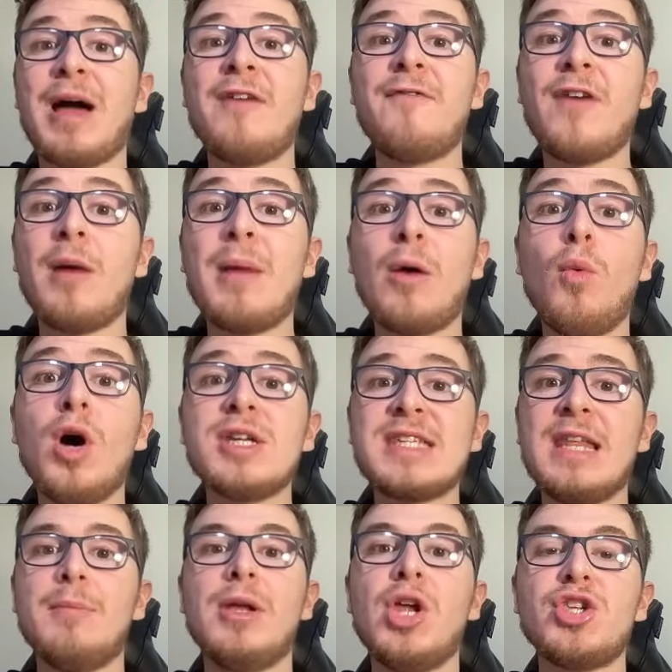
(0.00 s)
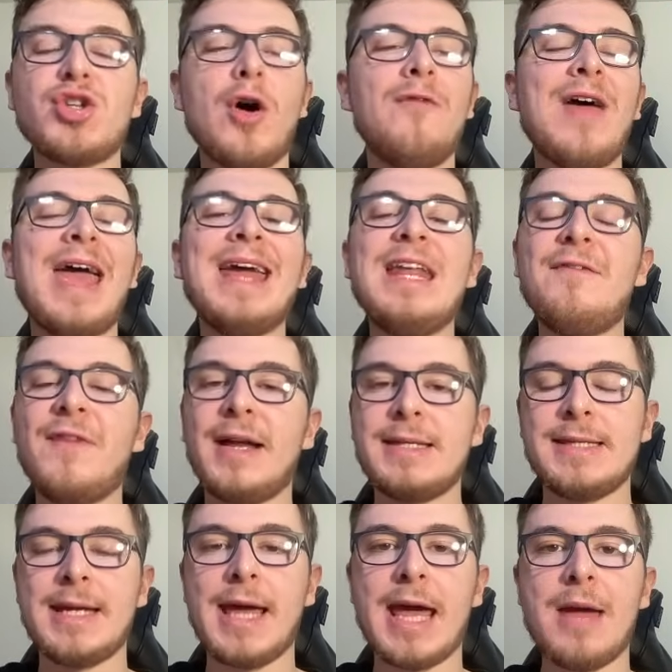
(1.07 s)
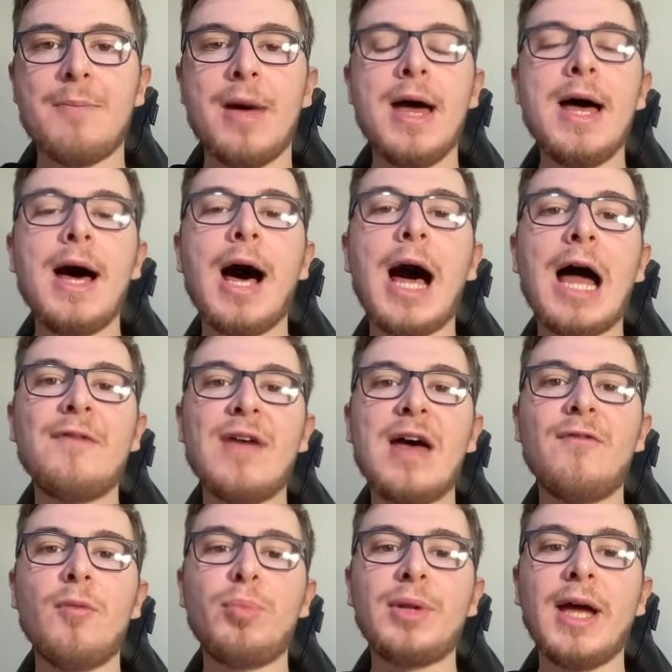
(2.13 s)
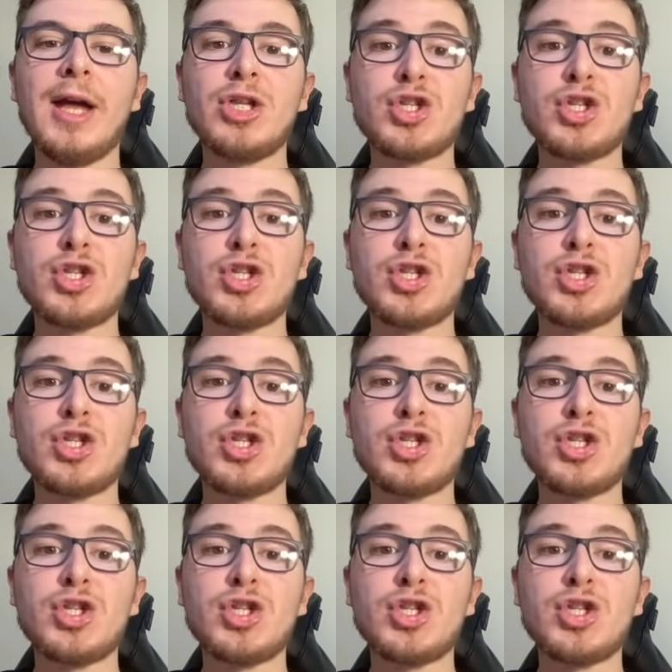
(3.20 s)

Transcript: far my worst limitless of any fantasy game I've ever played.